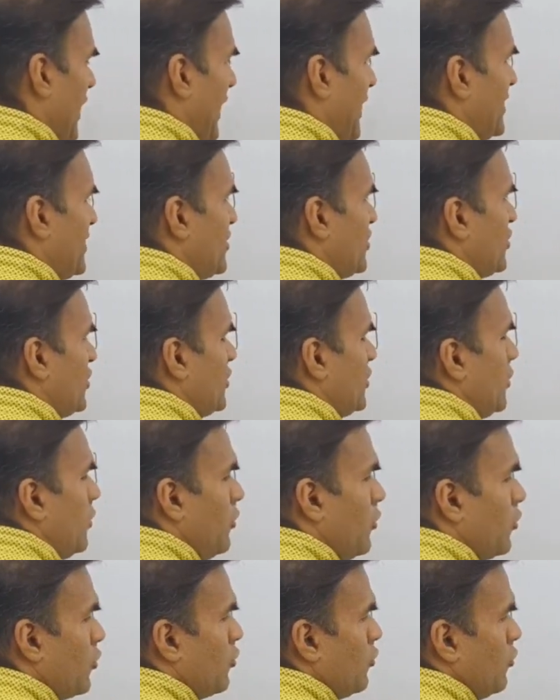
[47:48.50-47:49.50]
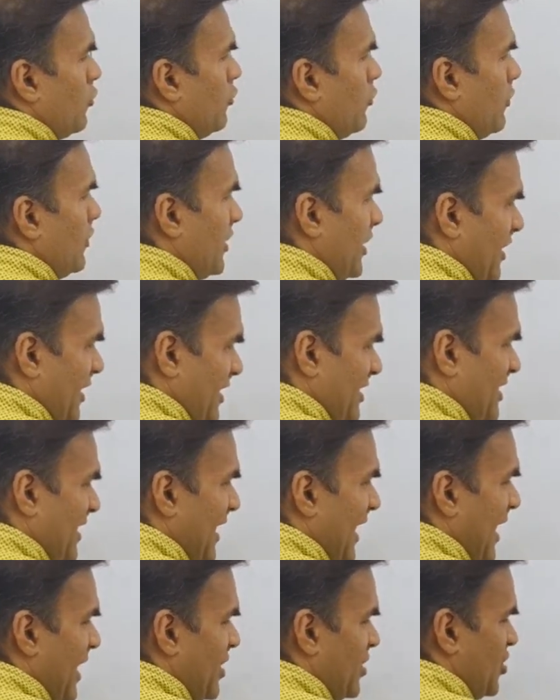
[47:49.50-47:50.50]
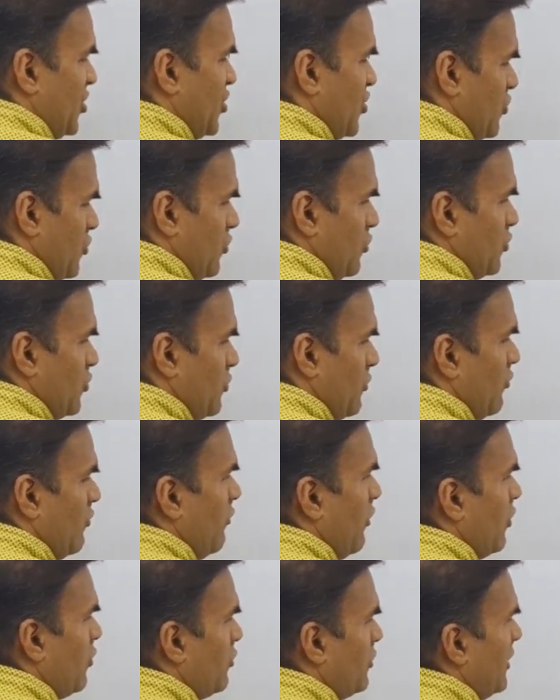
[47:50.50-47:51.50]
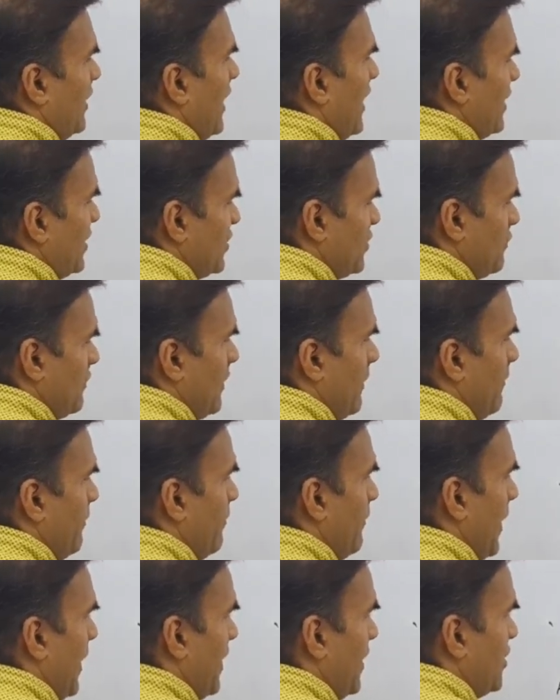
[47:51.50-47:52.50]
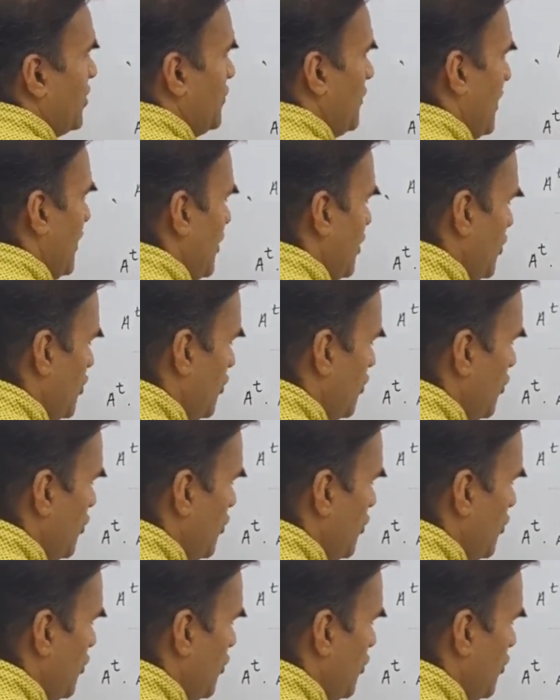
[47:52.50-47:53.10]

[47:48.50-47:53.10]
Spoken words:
next row, that is the last row. So move on to the last one. Minus 1 into